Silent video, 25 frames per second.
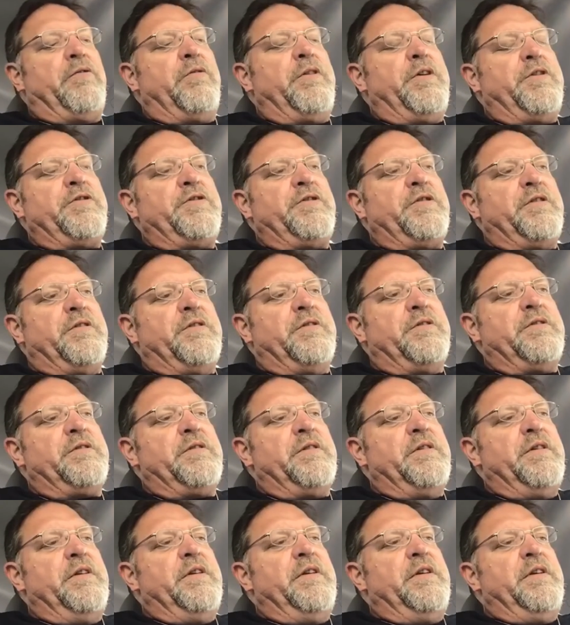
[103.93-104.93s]
Christians.
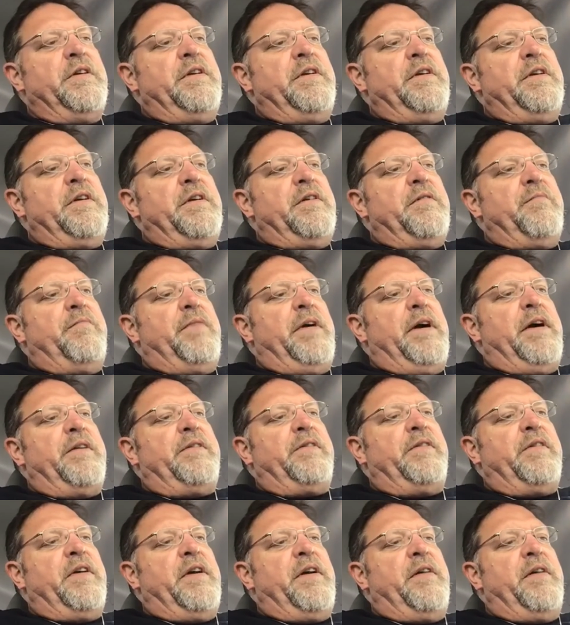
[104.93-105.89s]
But